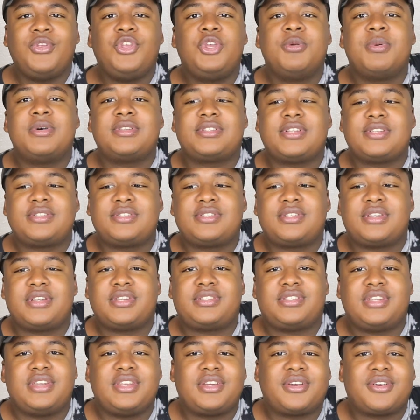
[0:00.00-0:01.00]
You must listen to the
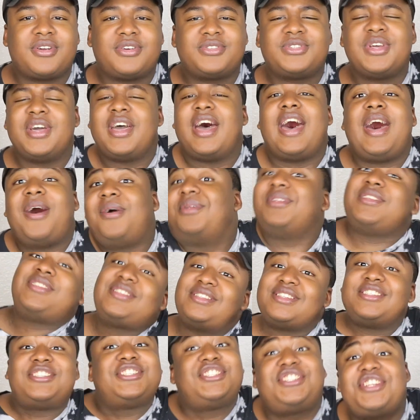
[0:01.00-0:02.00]
City Girls. I don't
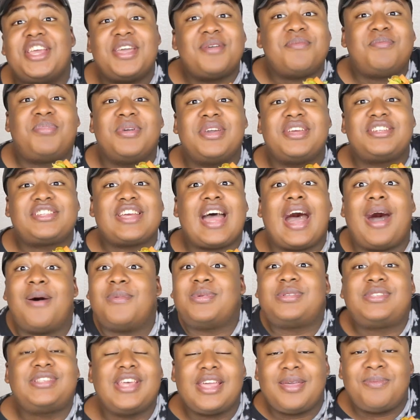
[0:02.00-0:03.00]
listen to shit, bitch. I
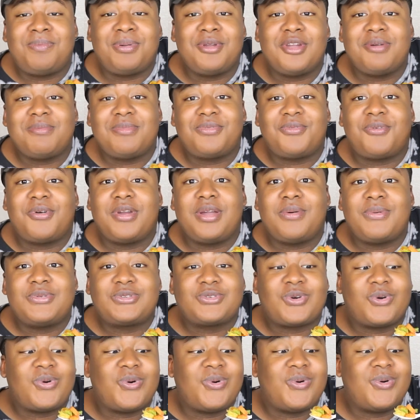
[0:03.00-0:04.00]
was saying period before it
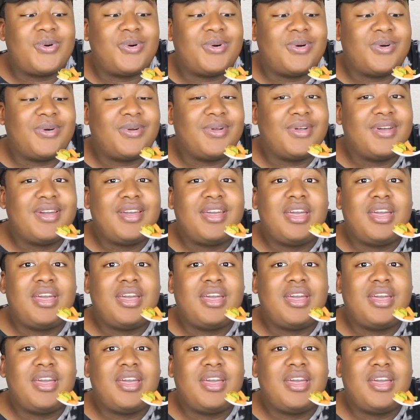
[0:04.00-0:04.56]
was cool.